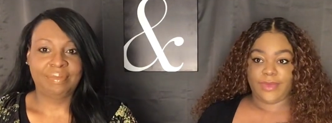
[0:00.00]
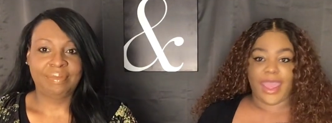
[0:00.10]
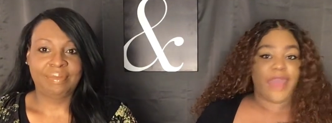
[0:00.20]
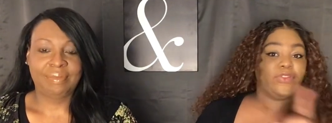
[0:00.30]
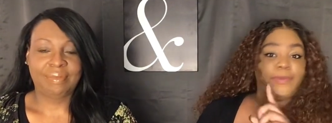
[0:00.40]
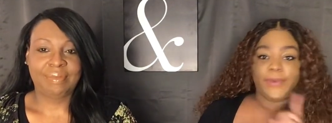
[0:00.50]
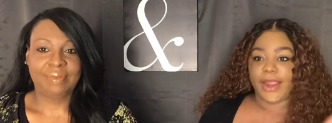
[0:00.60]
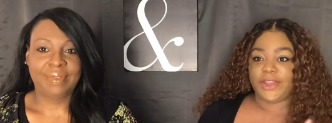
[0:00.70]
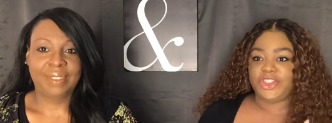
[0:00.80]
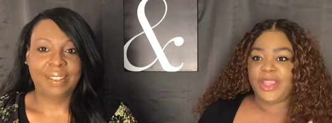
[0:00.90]
Speaker 1: after
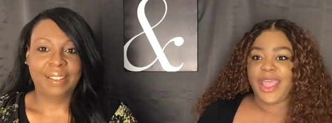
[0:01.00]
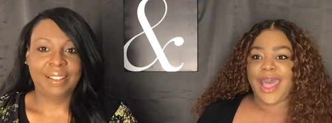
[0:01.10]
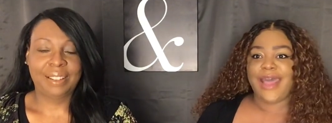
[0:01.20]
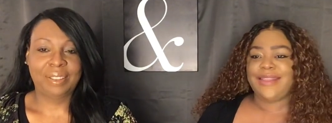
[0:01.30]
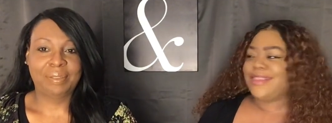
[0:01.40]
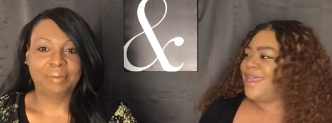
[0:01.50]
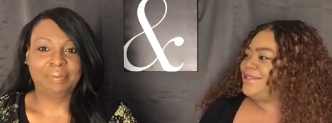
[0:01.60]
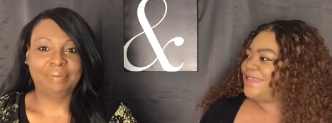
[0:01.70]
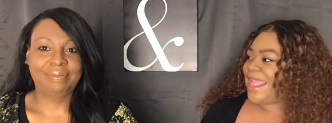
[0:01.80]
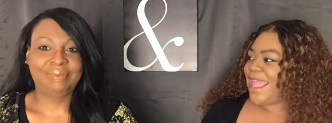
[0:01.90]
brunch. I was like,
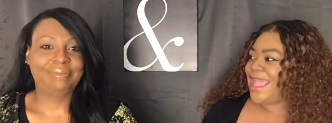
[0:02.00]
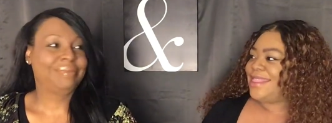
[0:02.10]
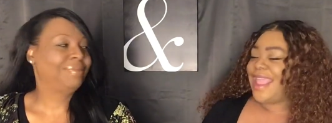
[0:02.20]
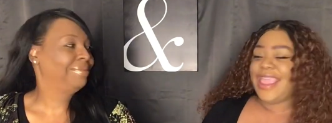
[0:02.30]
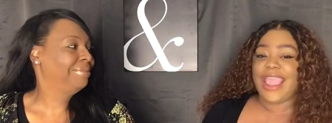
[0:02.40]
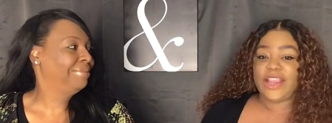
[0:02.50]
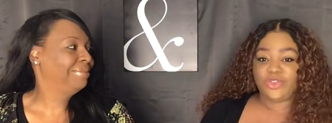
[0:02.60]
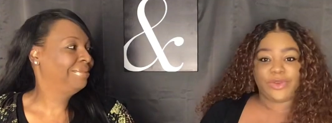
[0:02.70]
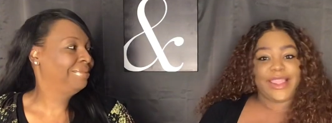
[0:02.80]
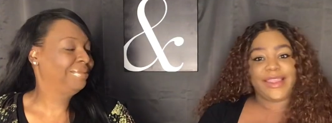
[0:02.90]
dang, they can't
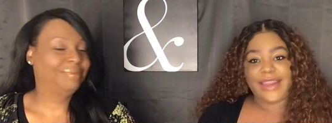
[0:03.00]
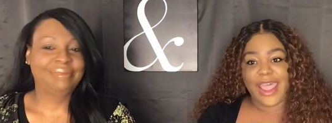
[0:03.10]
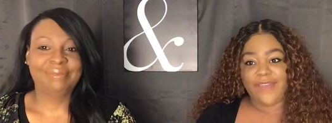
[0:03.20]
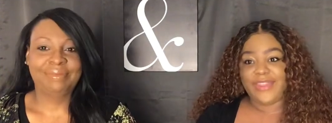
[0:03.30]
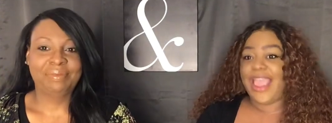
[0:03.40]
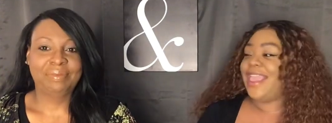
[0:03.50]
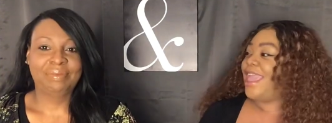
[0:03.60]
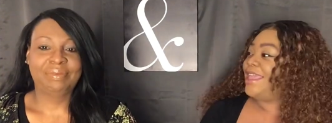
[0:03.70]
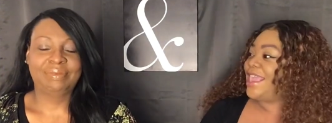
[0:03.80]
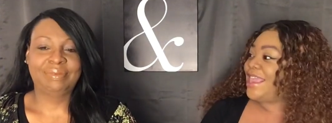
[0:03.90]
drink enough, they
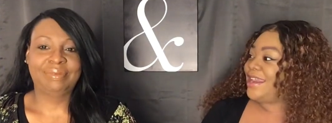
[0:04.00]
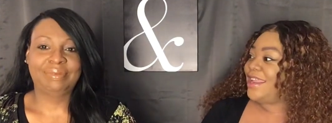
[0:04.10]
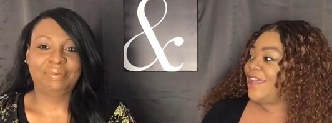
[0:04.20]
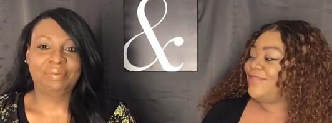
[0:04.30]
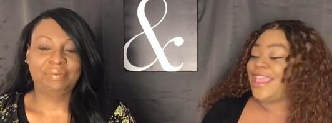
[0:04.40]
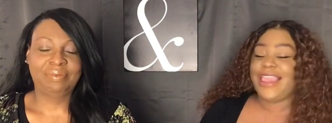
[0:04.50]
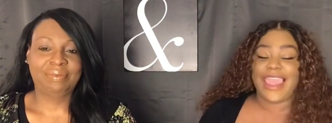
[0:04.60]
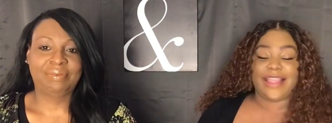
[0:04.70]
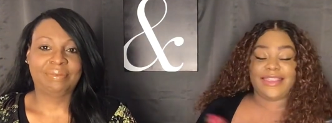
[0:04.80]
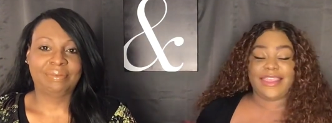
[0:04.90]
can't eat enough, they
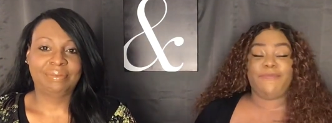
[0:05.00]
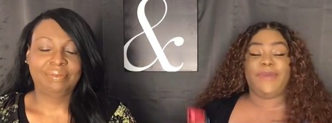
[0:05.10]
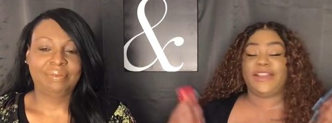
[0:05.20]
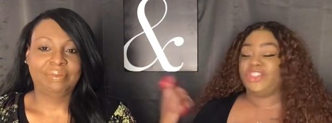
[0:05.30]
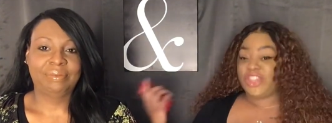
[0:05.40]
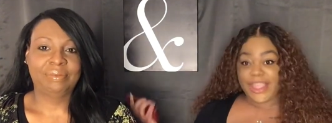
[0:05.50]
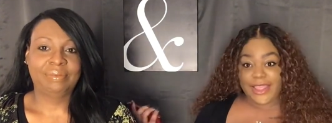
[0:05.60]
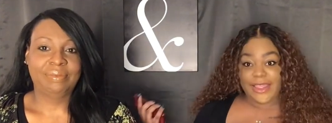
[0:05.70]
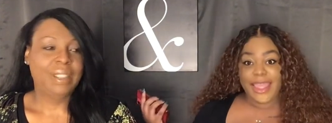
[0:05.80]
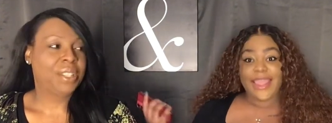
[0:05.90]
can't sip and
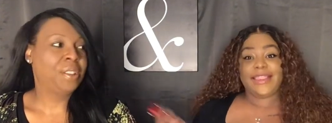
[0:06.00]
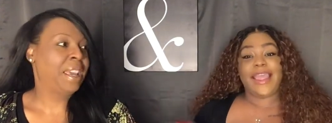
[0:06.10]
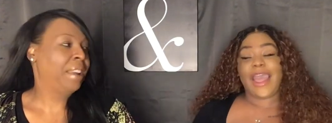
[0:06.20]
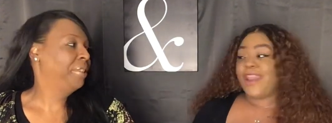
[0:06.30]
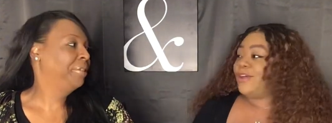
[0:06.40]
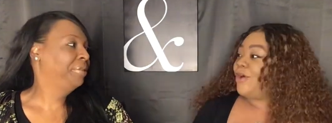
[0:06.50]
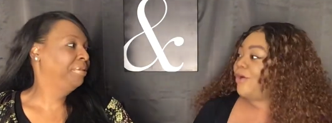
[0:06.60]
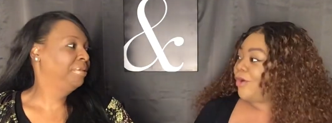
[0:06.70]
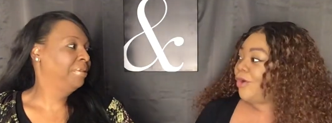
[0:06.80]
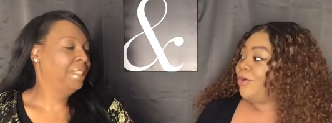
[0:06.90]
chill.
Speaker 2: You they gotta go
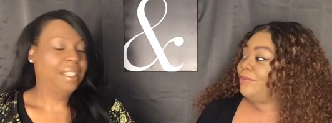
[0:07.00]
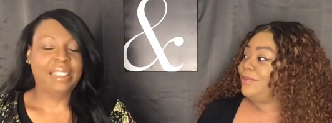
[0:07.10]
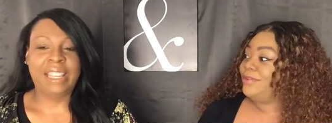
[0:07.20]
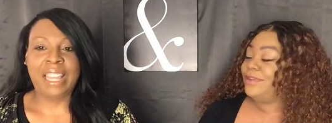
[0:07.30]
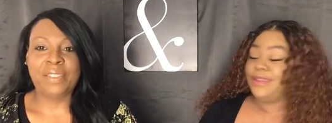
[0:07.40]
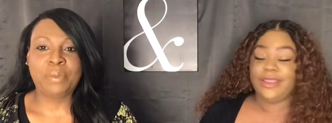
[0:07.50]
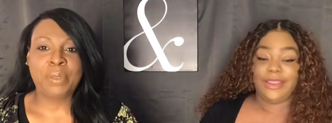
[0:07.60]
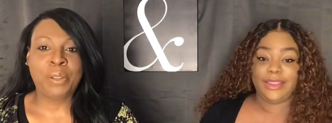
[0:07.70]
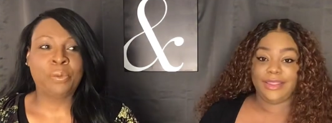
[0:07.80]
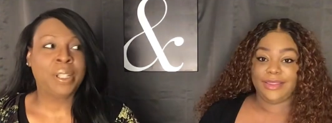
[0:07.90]
home. They can't even
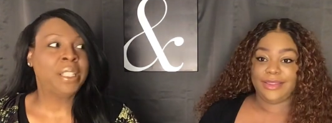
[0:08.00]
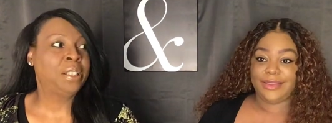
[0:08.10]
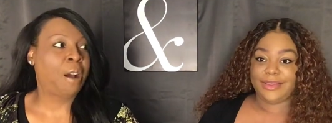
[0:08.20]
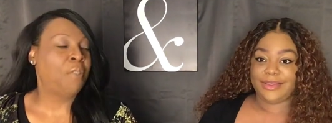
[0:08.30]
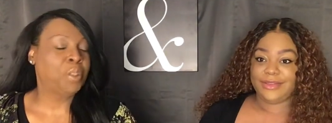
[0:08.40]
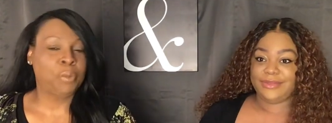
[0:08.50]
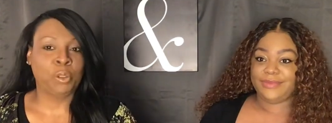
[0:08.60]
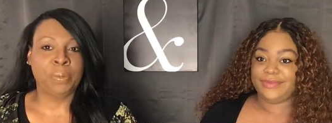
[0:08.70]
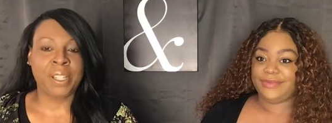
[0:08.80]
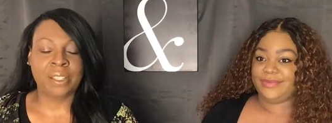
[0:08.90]
be really
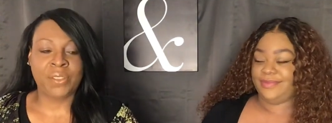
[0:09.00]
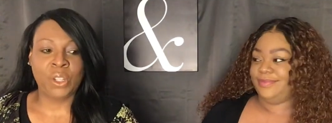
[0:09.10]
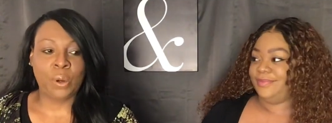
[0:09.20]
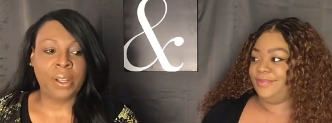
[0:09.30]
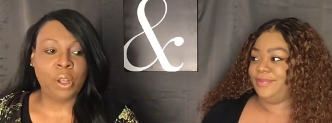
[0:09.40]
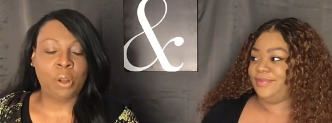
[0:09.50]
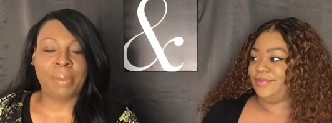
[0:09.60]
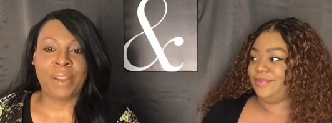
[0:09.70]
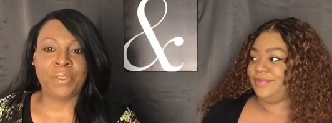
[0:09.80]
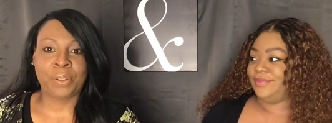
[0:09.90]
comfortable because if you're going home
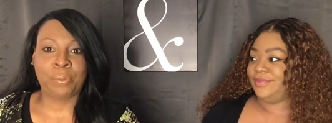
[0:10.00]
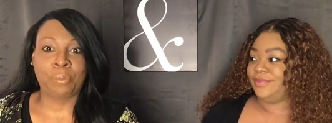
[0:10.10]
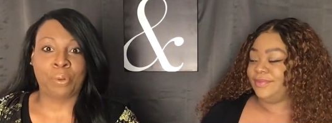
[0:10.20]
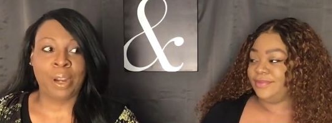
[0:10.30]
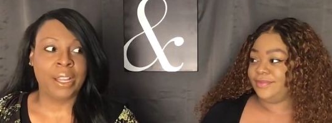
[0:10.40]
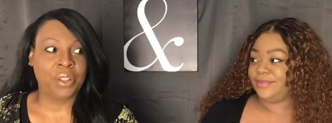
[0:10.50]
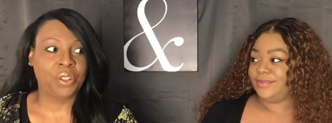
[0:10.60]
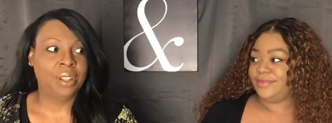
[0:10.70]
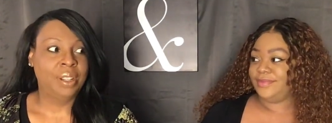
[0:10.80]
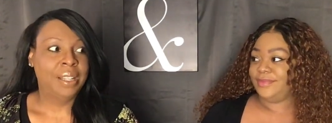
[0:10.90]
after
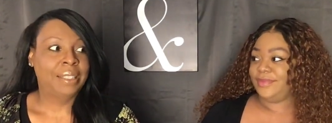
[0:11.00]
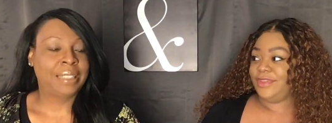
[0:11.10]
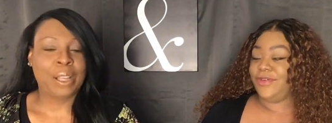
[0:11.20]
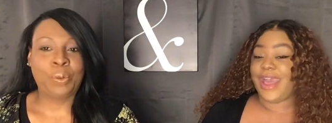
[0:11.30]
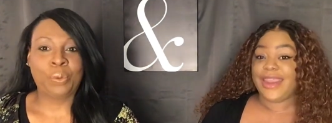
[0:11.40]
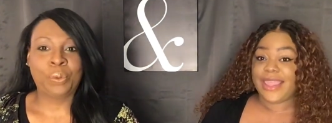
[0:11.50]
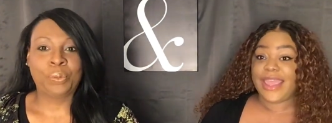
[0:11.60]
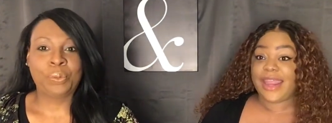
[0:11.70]
brunch, like, you gotta get